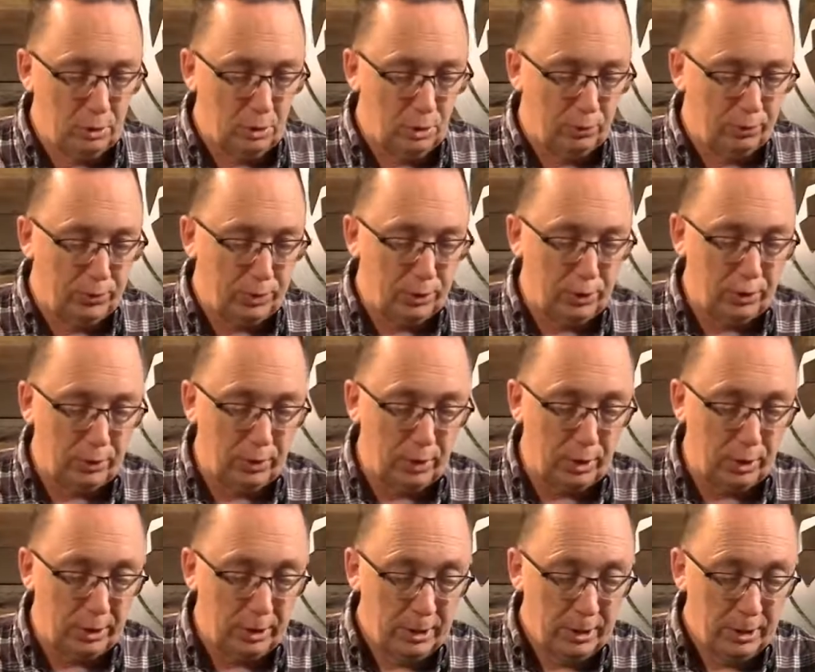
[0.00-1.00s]
First of
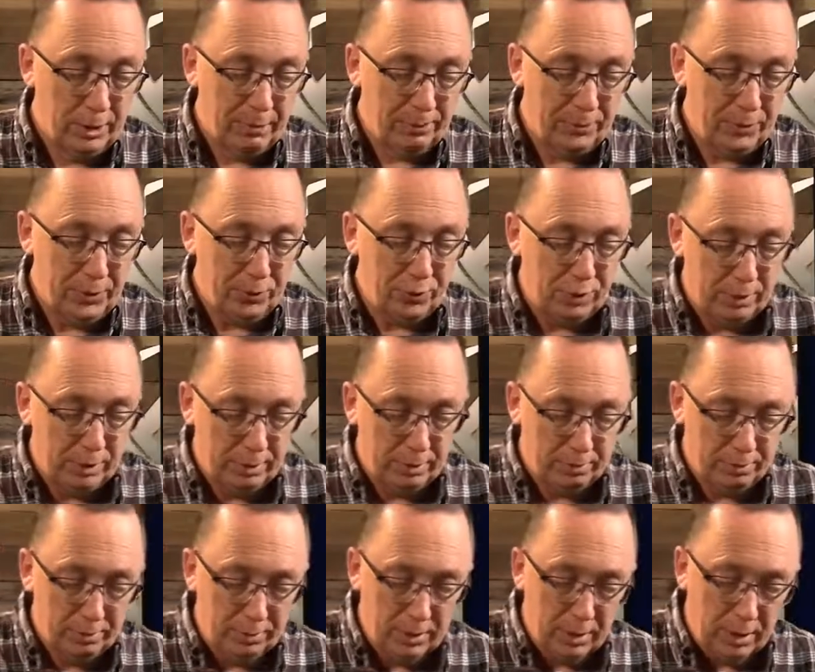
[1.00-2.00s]
all, this
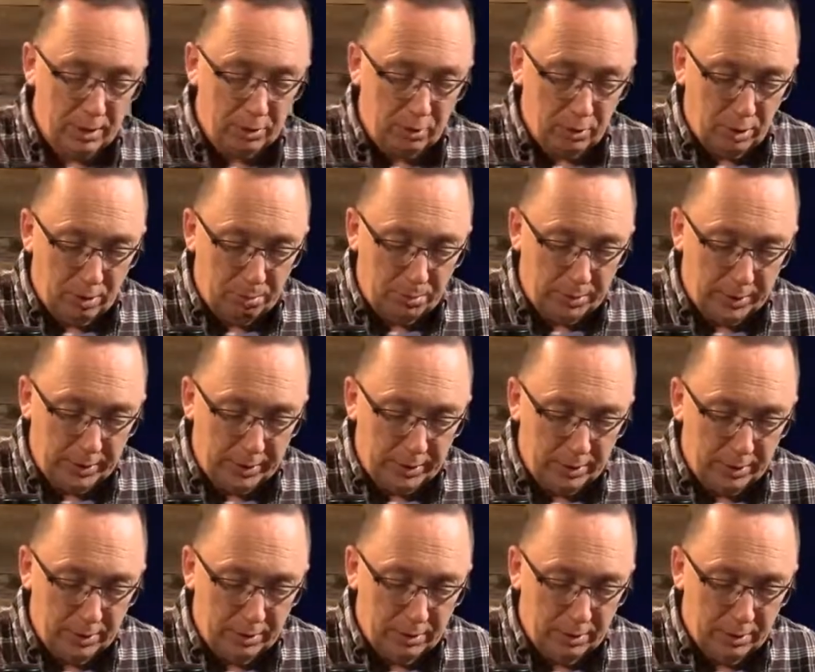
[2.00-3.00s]
not grumbling
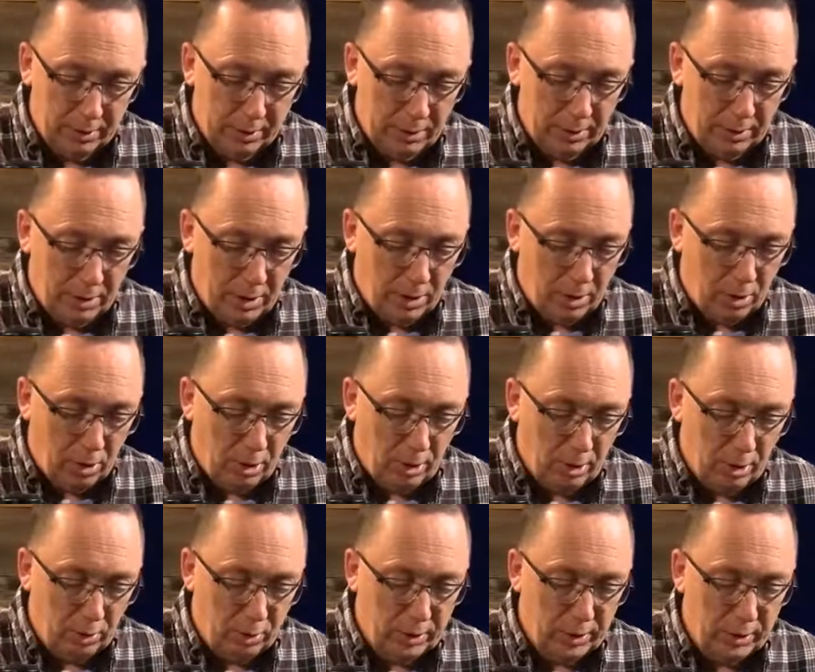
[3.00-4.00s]
and not
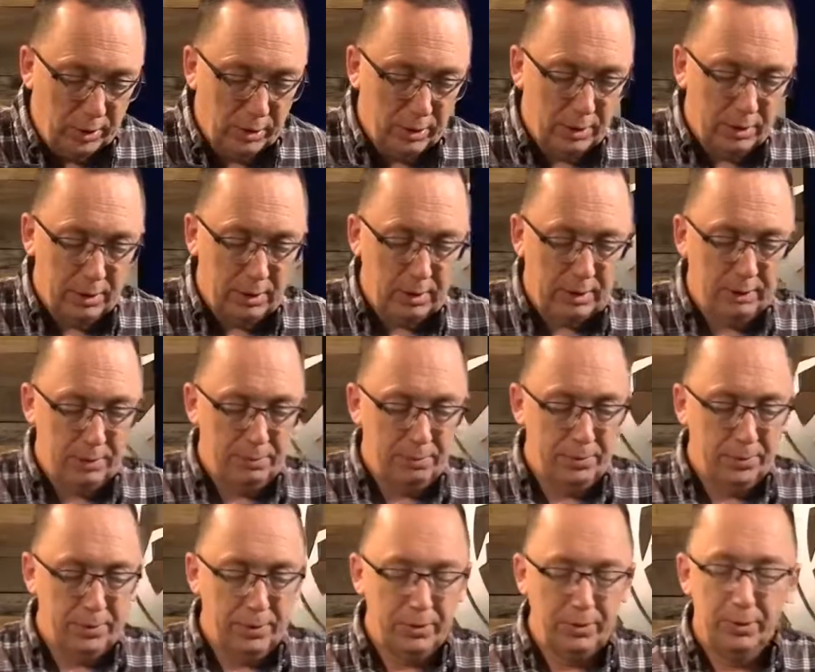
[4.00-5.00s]
arguing,
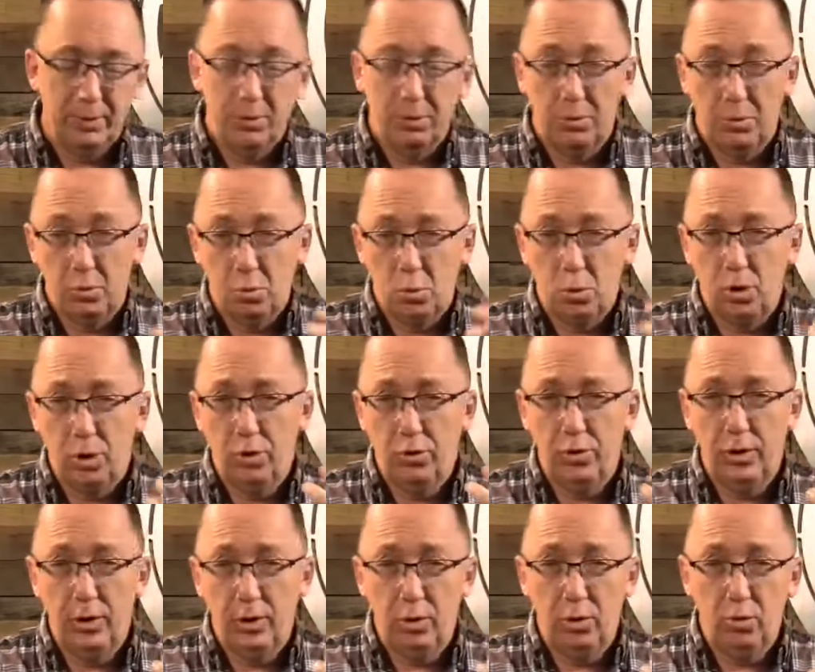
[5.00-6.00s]
the words he
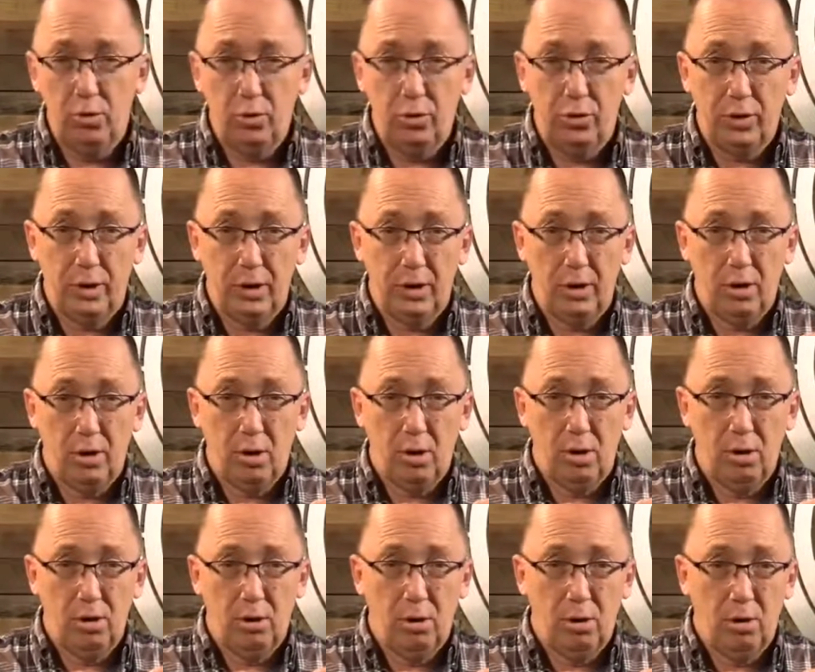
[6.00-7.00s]
uses there
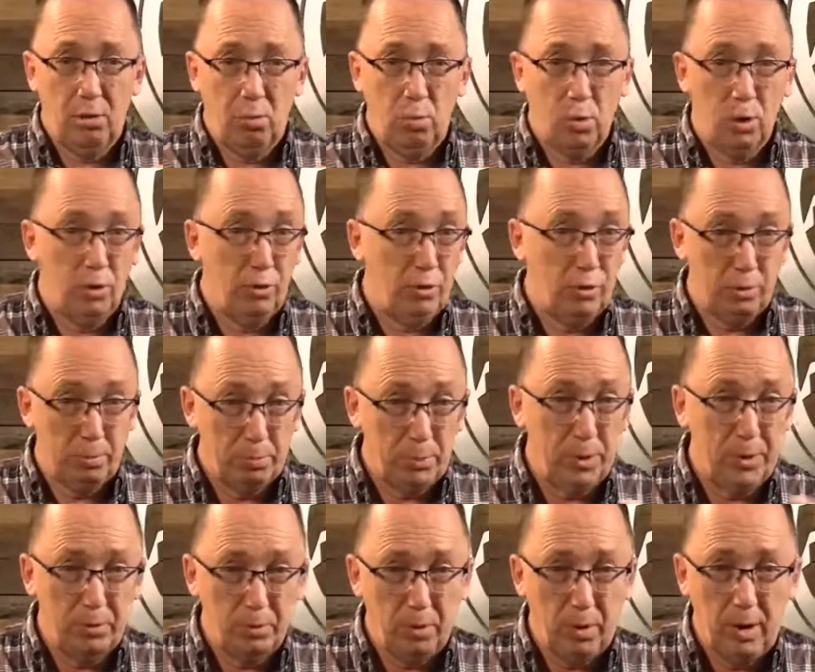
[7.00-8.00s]
are words that are pretty
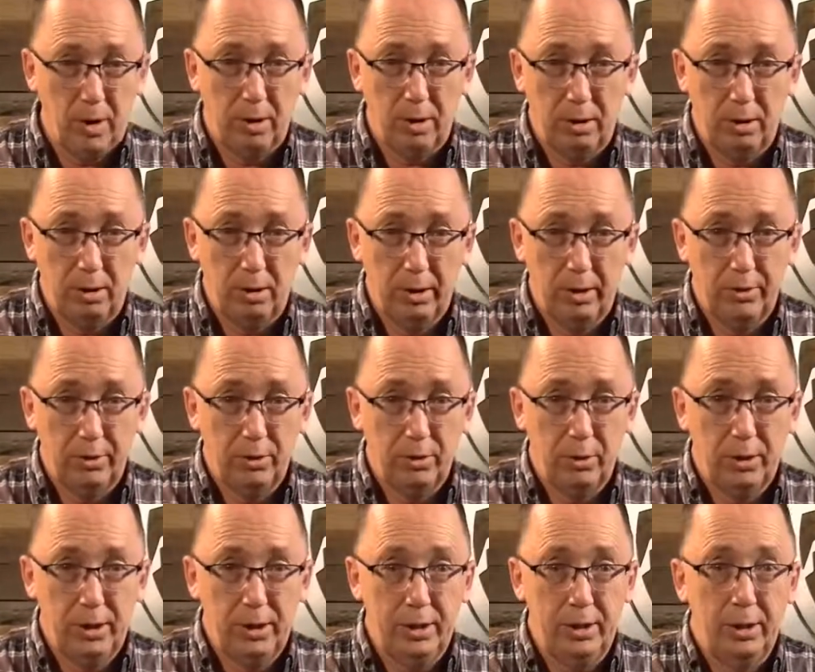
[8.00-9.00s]
rare in the
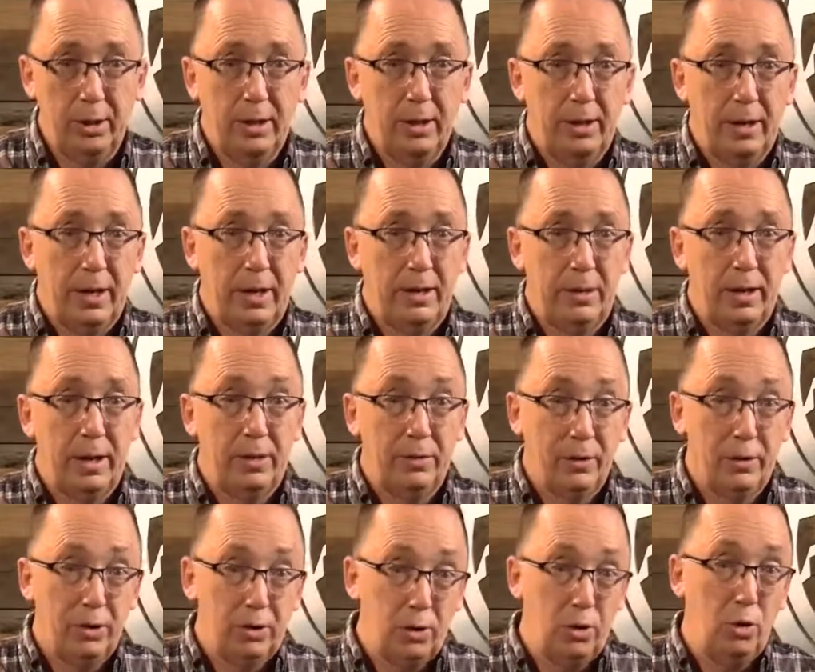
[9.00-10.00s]
Greek, and they're
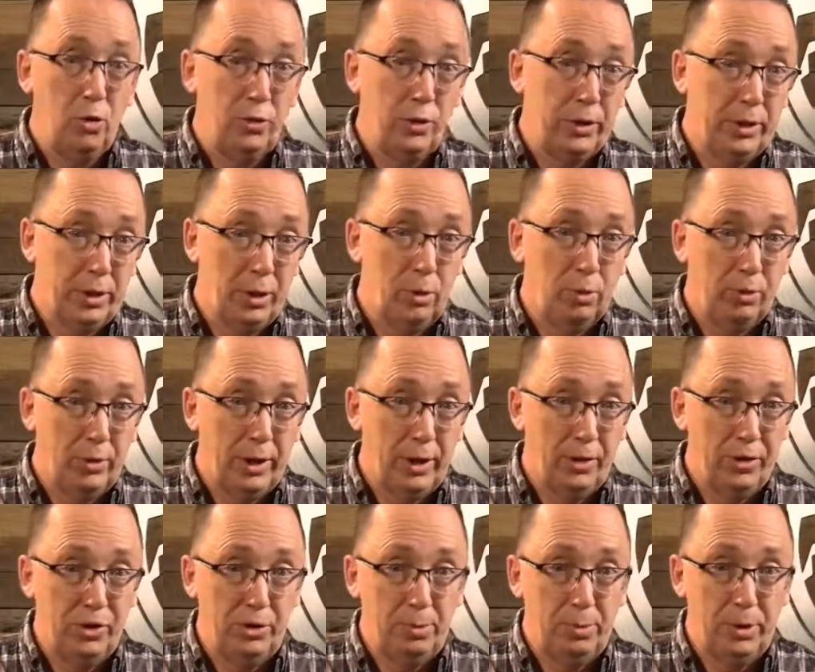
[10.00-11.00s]
used in the Old
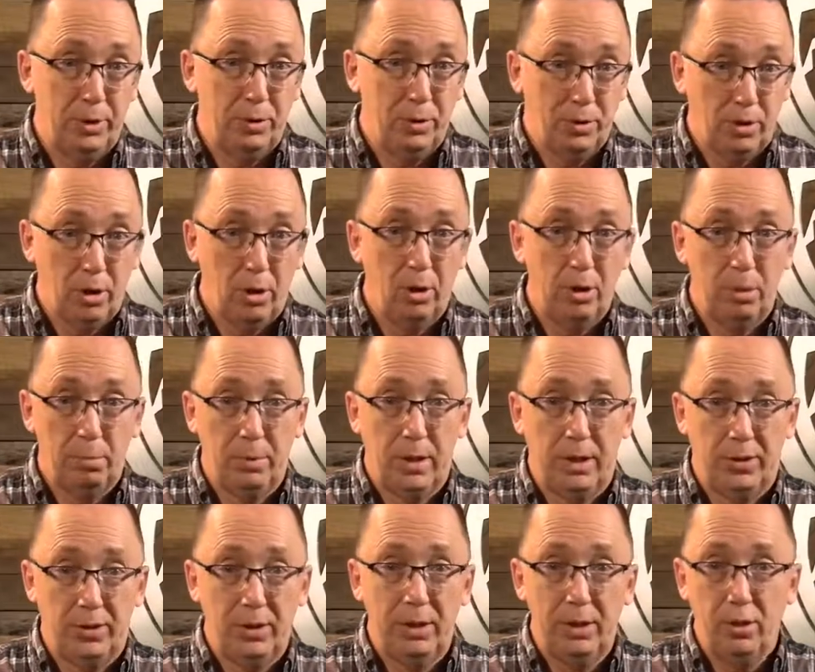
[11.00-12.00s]
Testament to talk about
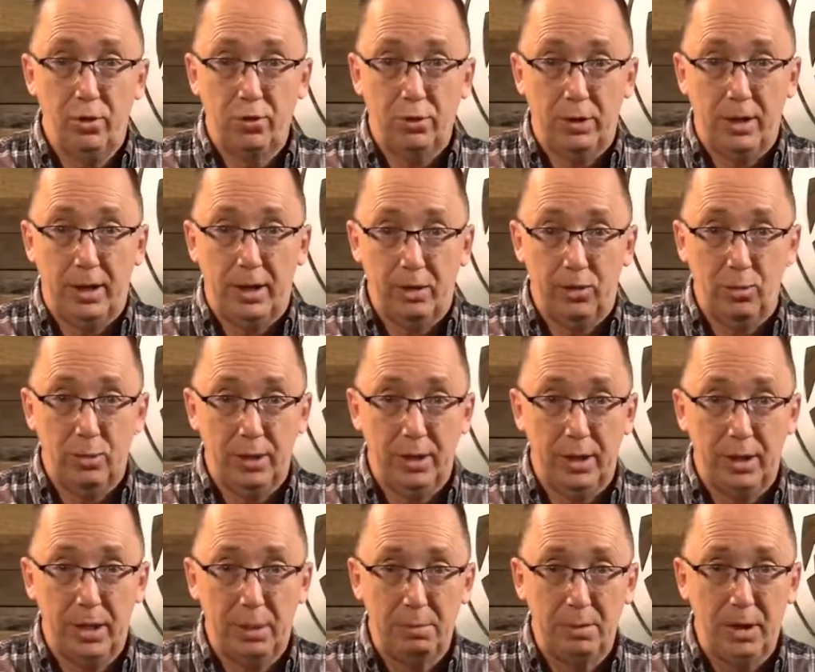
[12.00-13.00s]
the Israelites when they
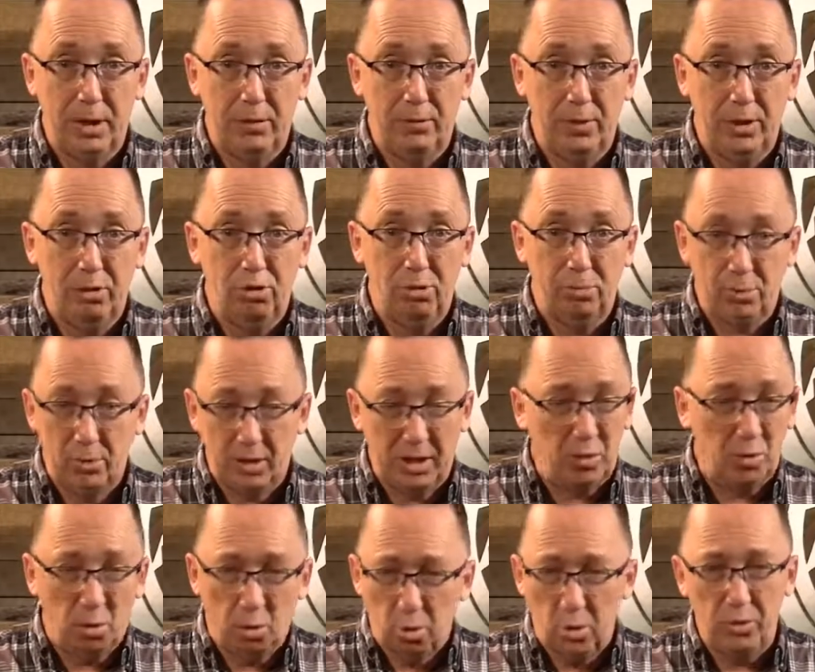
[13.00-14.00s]
came out of Egypt, that they were
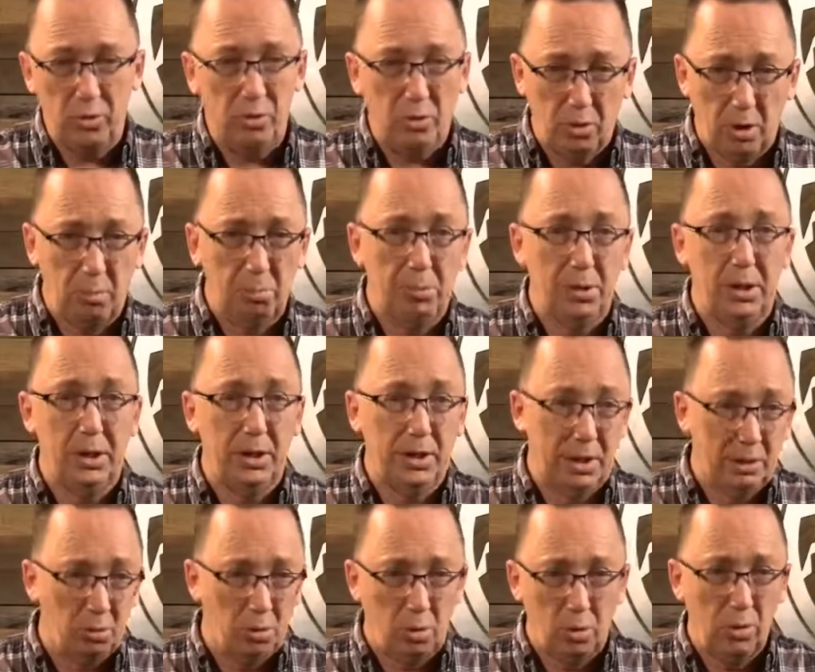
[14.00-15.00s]
always grumbling and they
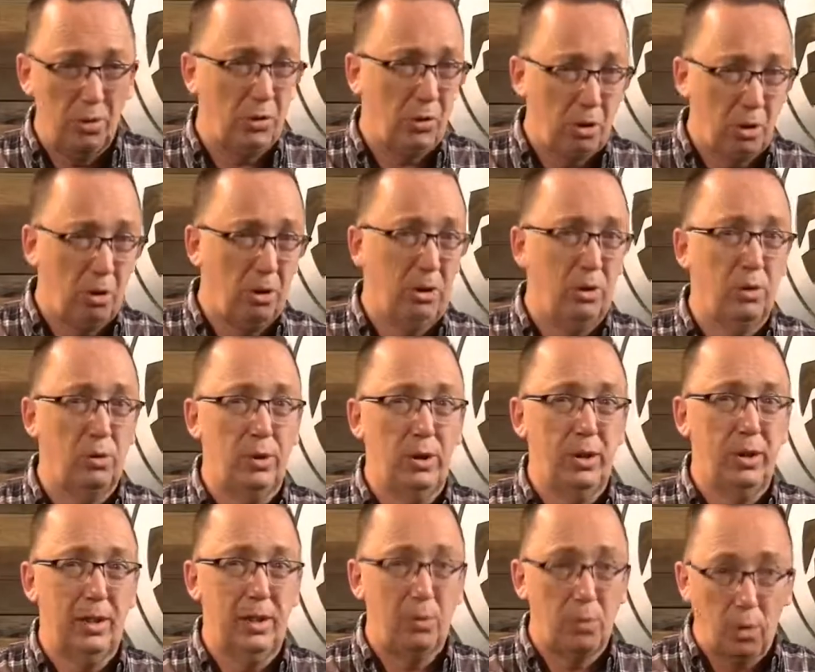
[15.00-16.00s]
were always arguing and
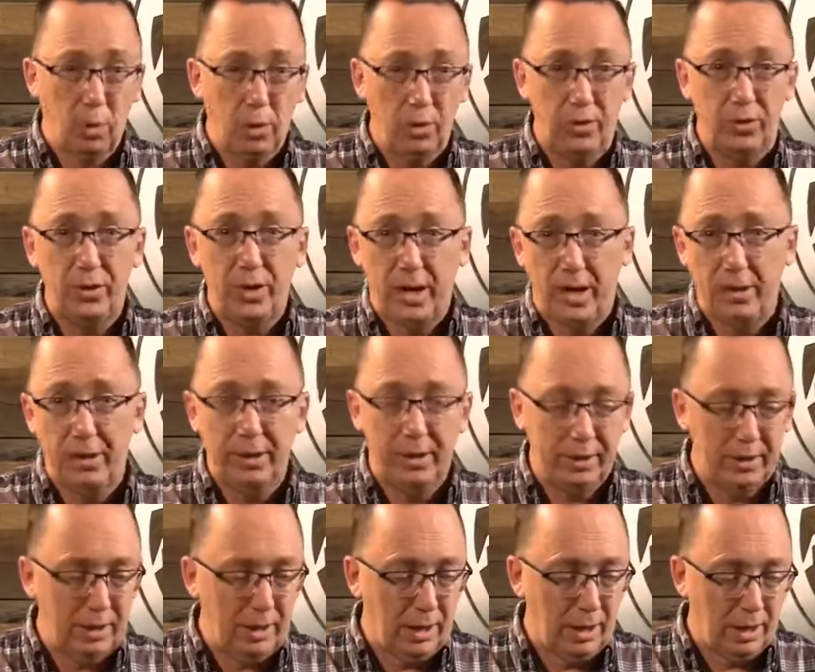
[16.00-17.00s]
they were always doubting in
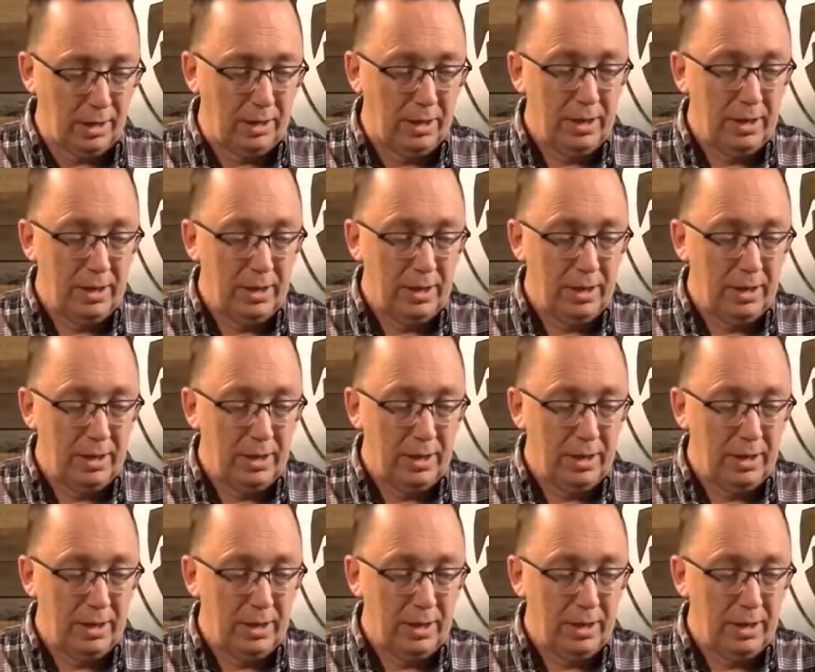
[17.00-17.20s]
God.